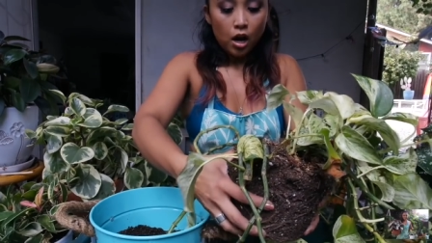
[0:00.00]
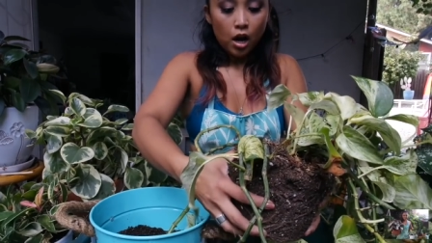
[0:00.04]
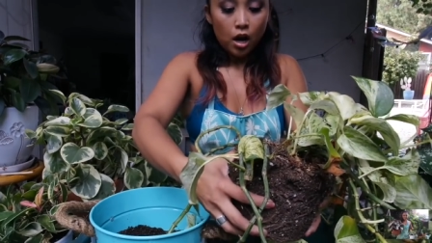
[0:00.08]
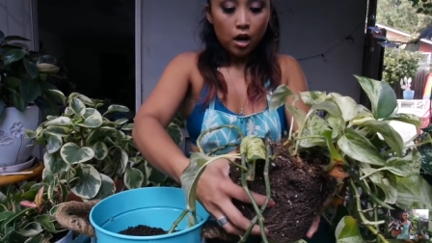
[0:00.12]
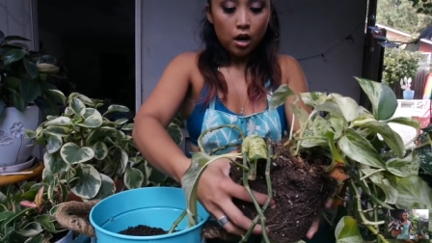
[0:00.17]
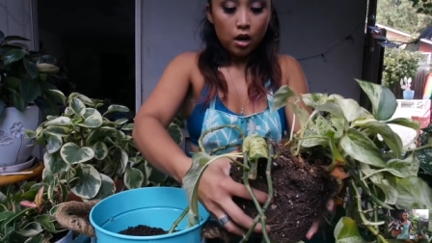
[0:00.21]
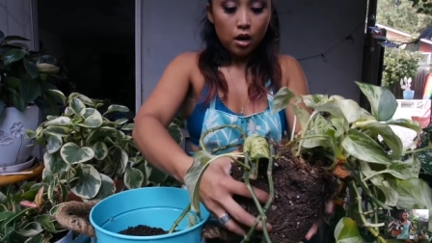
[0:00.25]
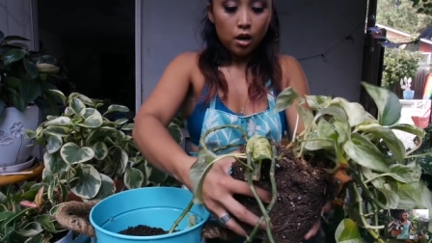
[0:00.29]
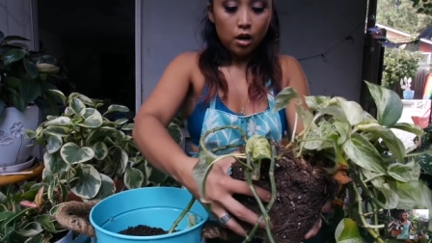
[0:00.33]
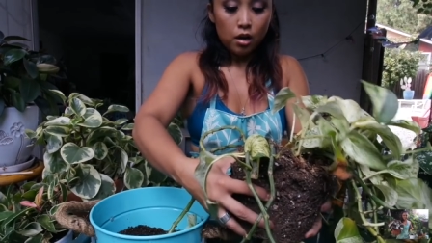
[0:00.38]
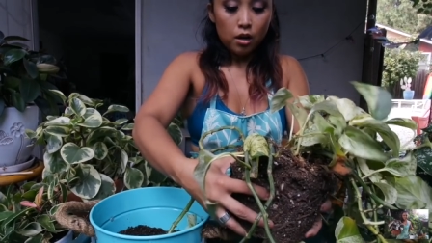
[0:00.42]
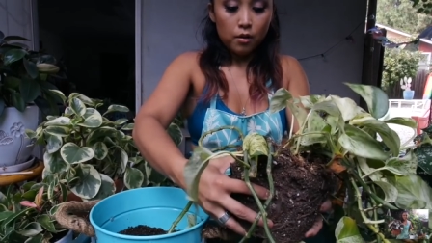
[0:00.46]

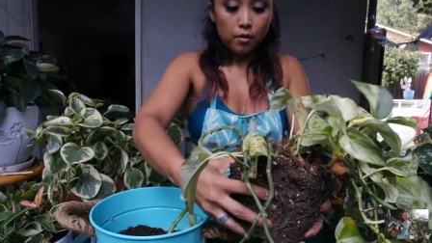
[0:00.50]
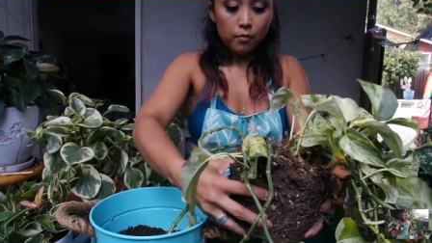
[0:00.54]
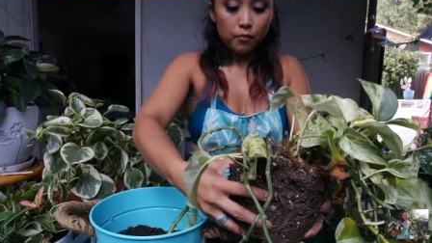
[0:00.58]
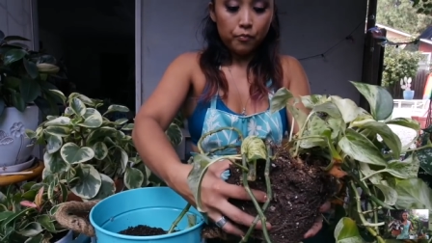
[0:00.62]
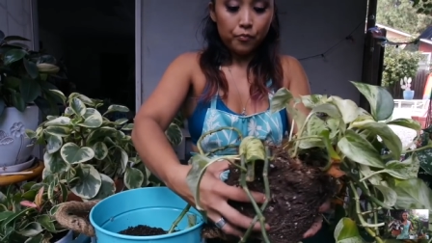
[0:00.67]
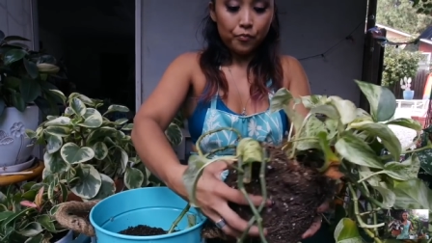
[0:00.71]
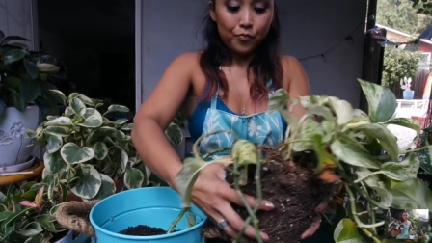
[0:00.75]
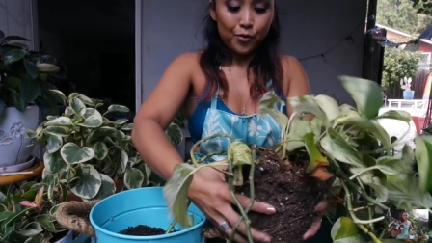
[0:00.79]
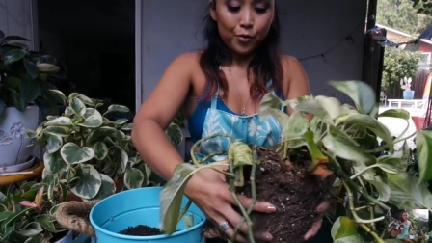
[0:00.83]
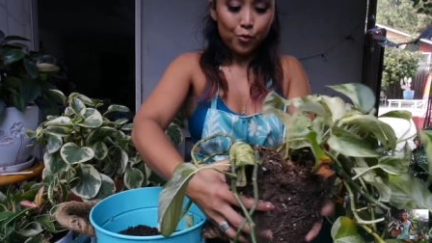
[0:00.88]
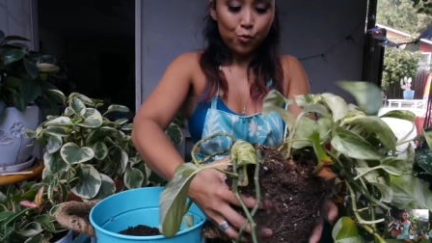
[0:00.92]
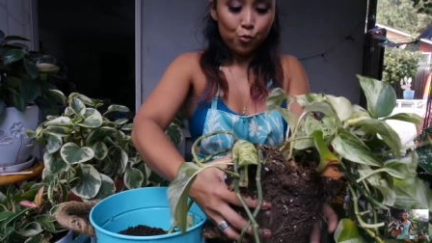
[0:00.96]

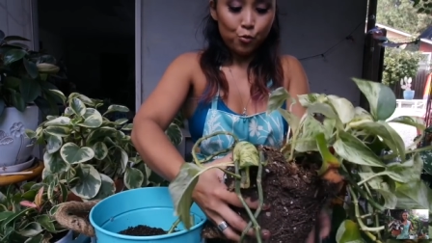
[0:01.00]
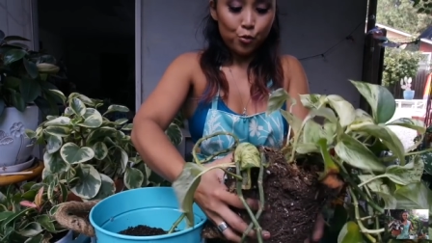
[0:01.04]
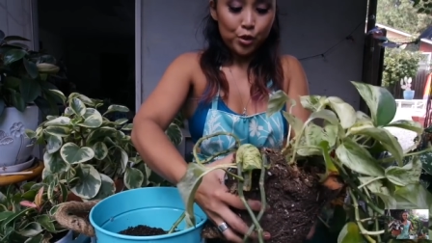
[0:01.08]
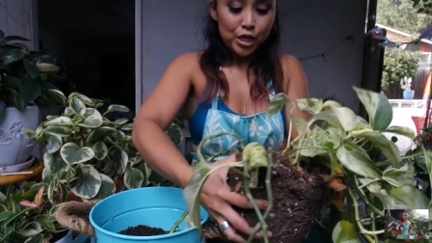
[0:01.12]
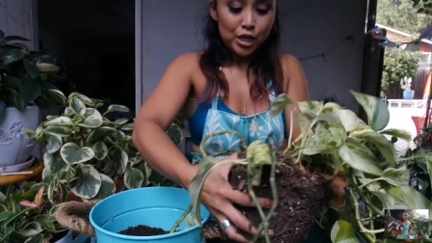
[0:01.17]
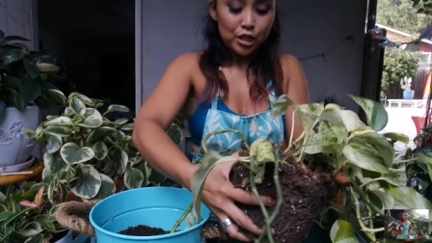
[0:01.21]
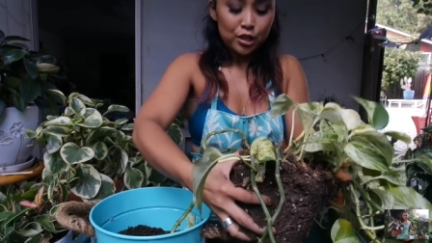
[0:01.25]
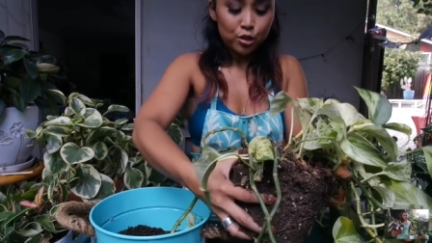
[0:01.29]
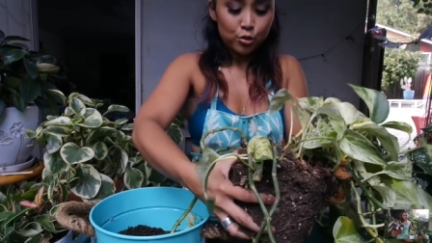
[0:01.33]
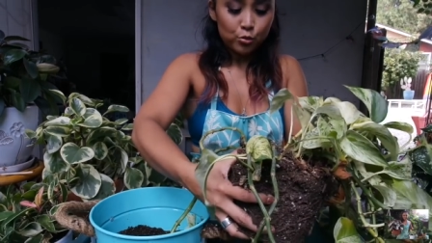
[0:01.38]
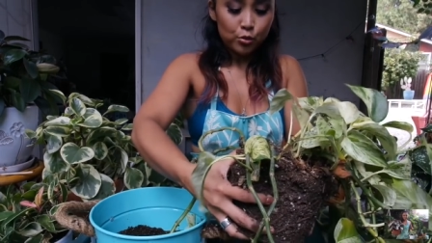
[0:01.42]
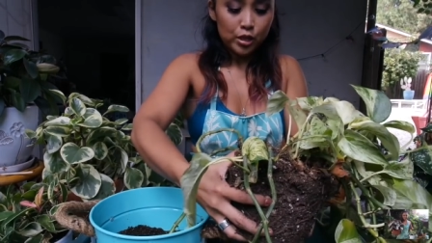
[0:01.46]

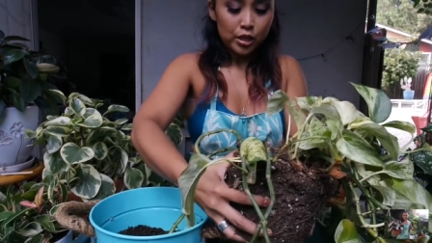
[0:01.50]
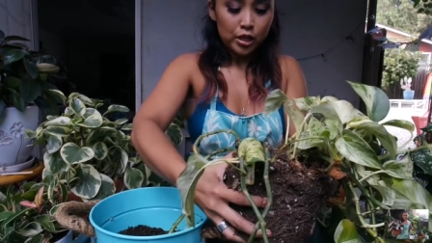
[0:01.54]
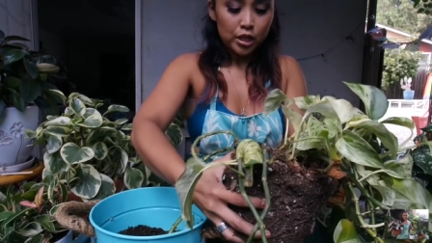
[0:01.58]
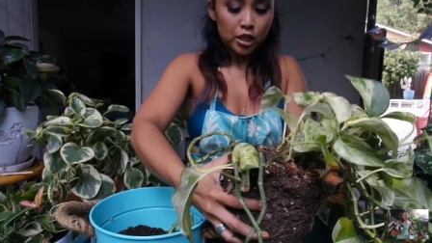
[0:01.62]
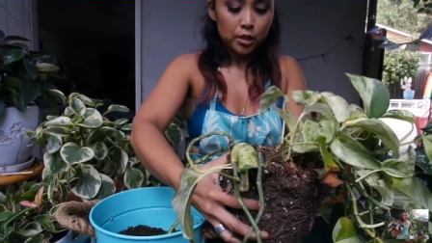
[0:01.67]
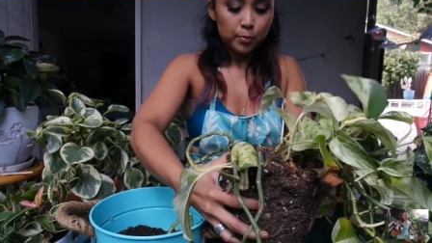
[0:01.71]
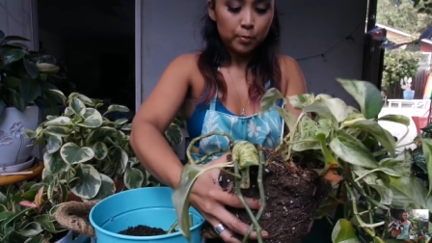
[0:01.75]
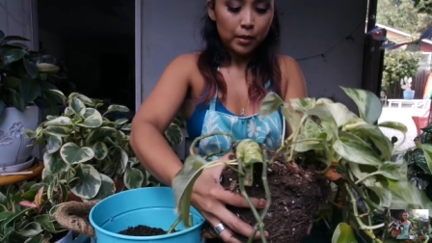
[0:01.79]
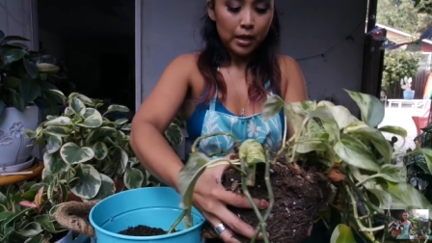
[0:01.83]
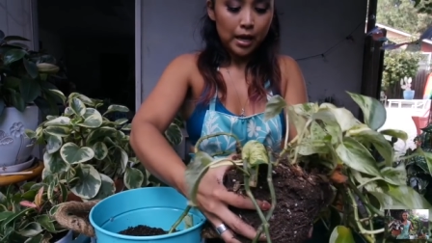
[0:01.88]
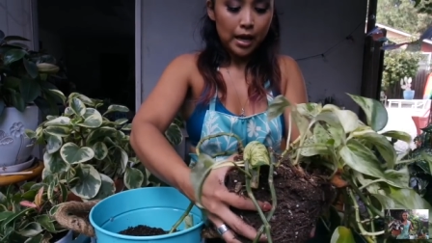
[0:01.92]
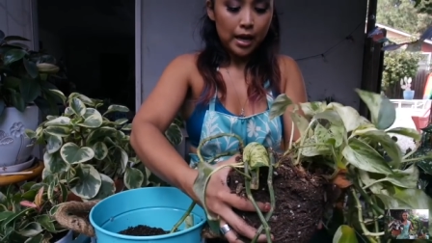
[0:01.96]
redoing
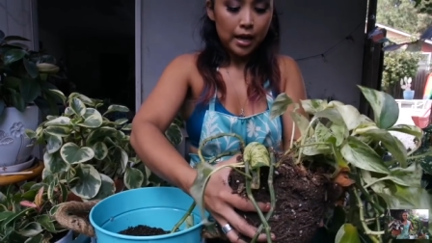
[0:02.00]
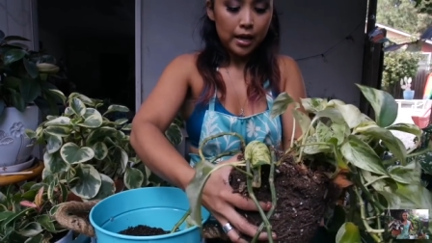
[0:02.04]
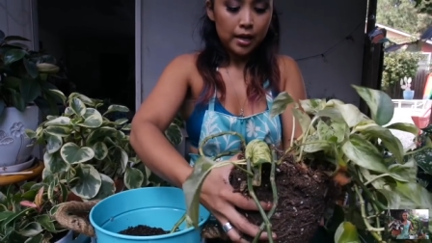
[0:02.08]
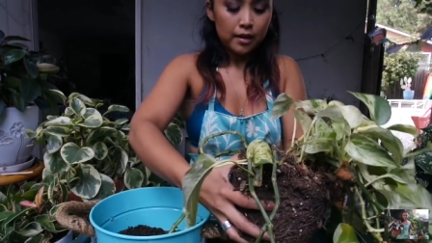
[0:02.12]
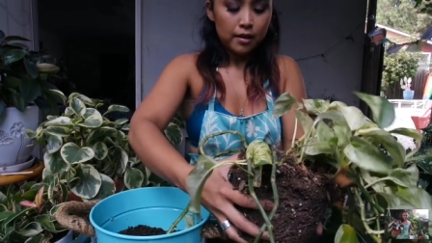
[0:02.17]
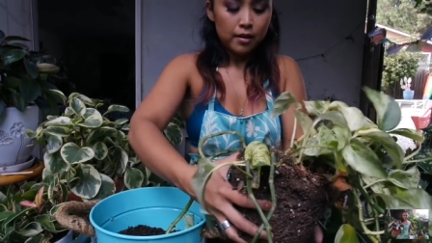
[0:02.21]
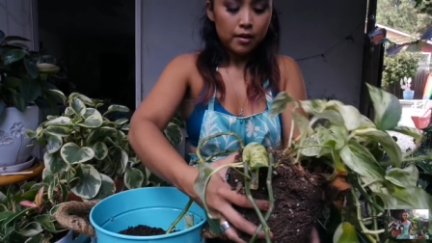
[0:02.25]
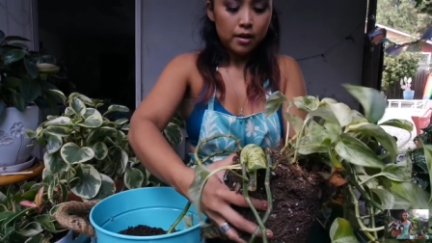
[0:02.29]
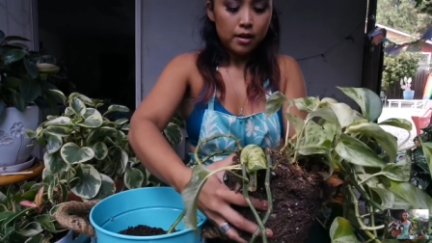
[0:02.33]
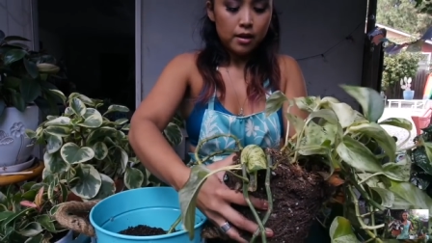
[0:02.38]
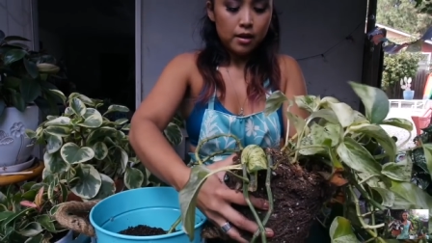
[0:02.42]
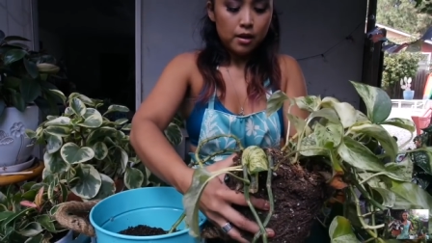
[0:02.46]
this
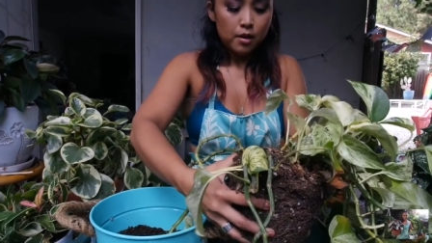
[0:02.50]
plant.